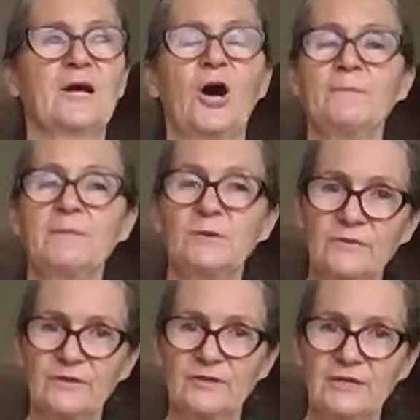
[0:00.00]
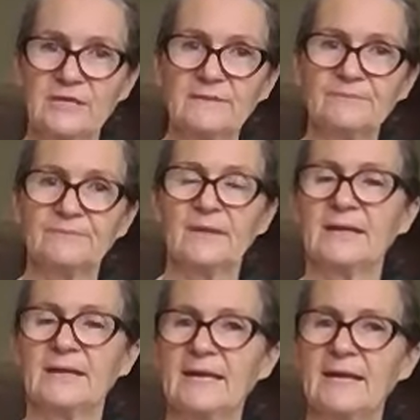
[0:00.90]
I melt the ghee.
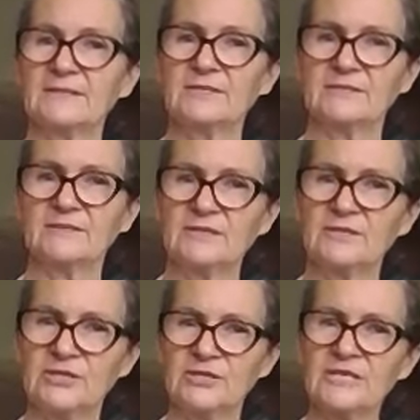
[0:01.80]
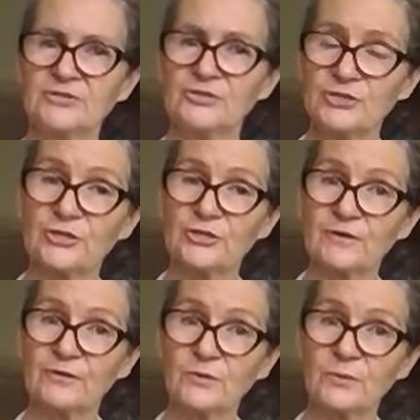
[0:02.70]
Again, as ghee can turn
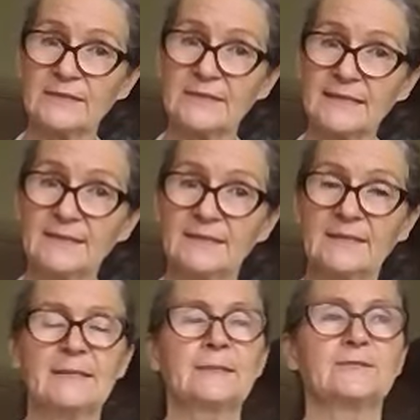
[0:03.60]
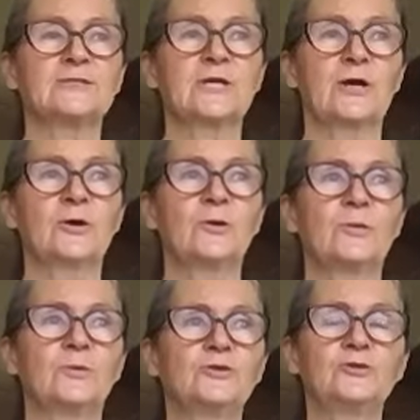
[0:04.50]
very quickly,
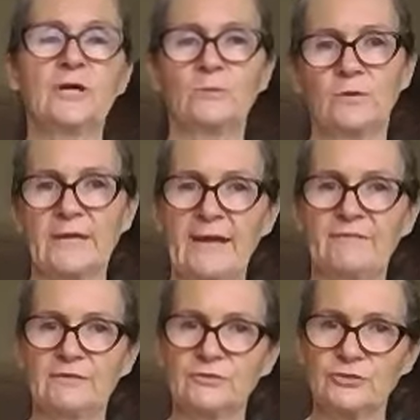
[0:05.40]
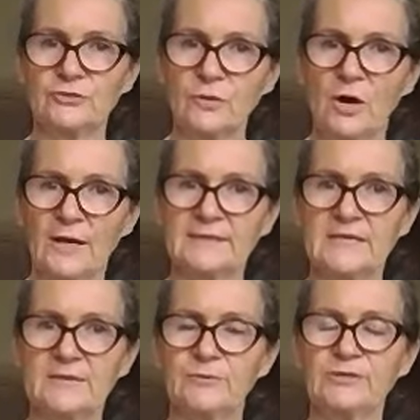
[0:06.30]
so you don't want to have it at too high a
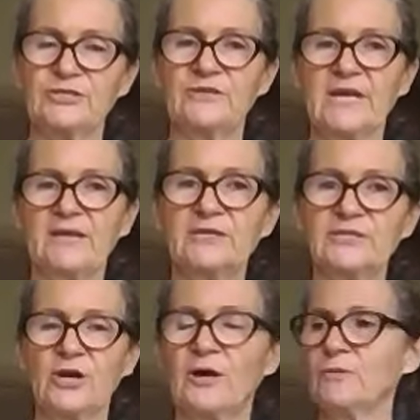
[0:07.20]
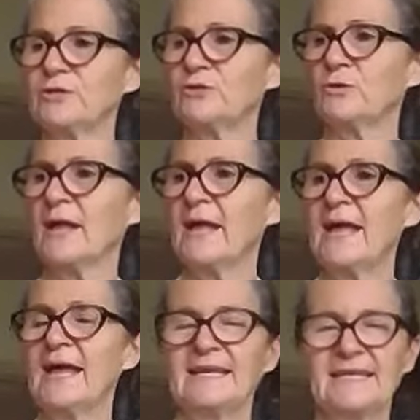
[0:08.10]
temperature. The only time when you'll
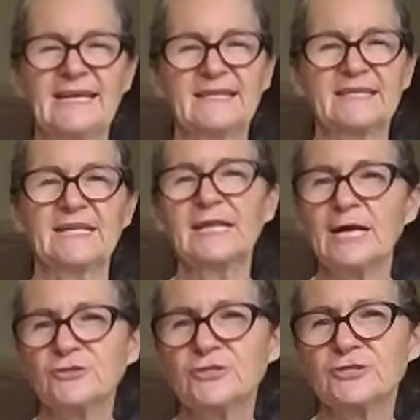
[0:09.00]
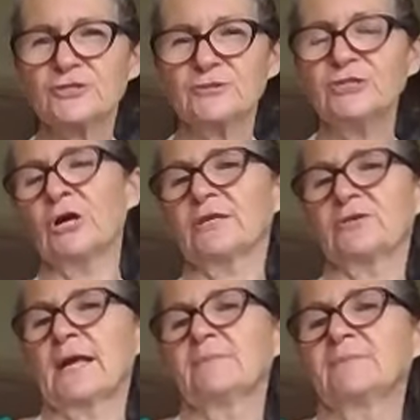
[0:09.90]
get it close,
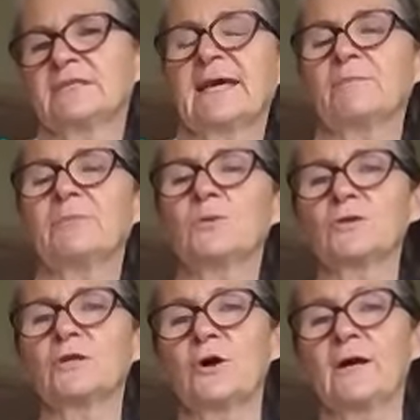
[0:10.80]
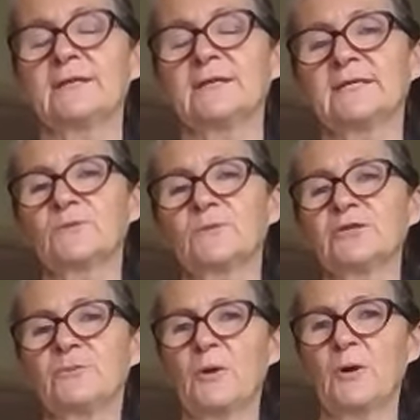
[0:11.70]
you'll come to that borderline is when
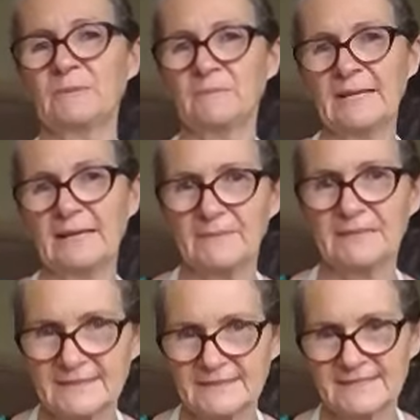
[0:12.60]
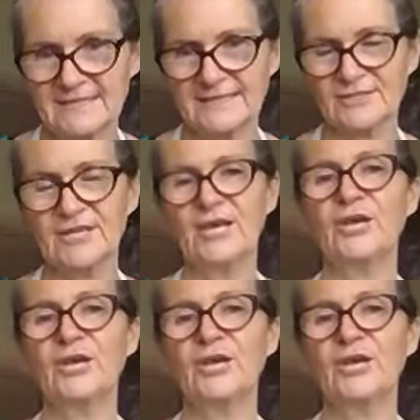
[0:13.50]
you're popping black mustard seeds.